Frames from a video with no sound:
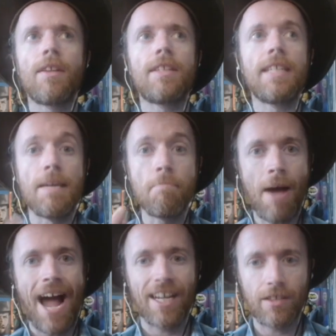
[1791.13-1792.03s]
the
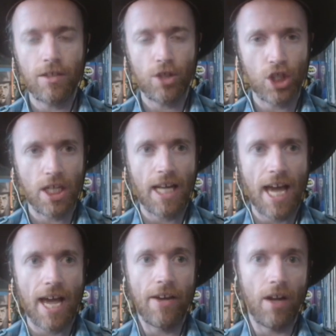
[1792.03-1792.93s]
impact Shane
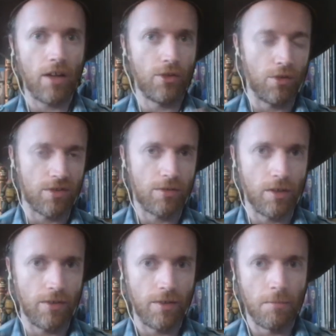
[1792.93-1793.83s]
had on those
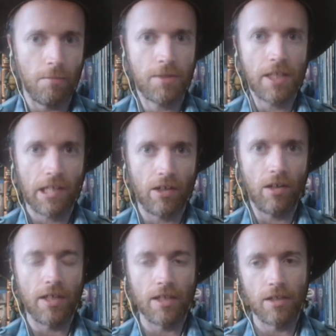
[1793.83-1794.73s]
around him,
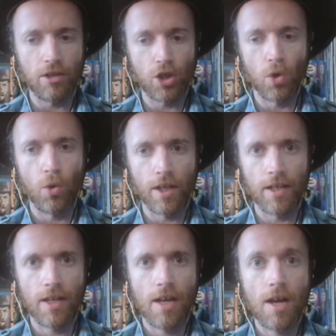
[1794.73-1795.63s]
particularly Joey,
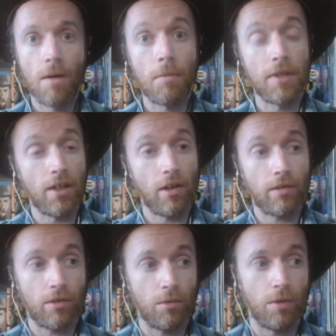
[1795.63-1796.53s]
but then
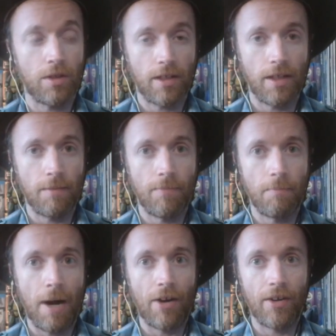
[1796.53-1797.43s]
also with
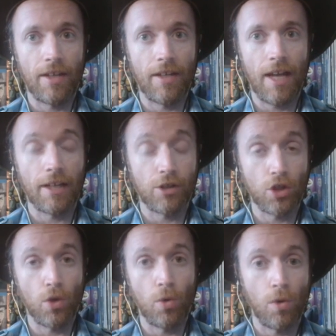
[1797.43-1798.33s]
Marion and
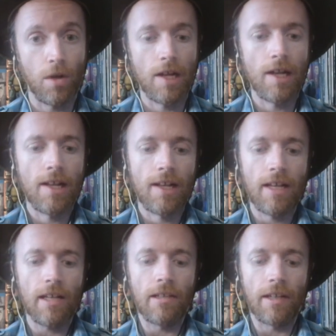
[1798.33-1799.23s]
Joe.
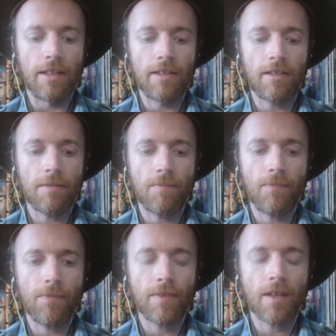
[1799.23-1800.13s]
Like,
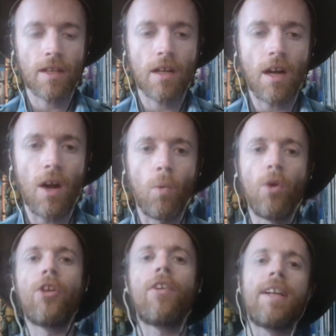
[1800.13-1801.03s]
I
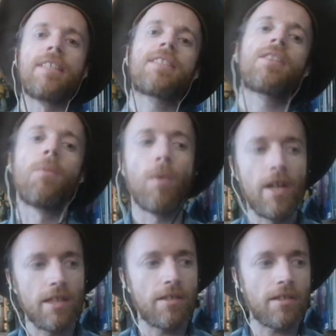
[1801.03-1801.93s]
wonder, in some
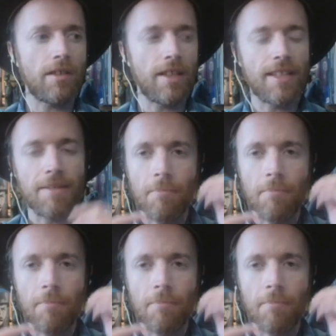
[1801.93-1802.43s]
ways, did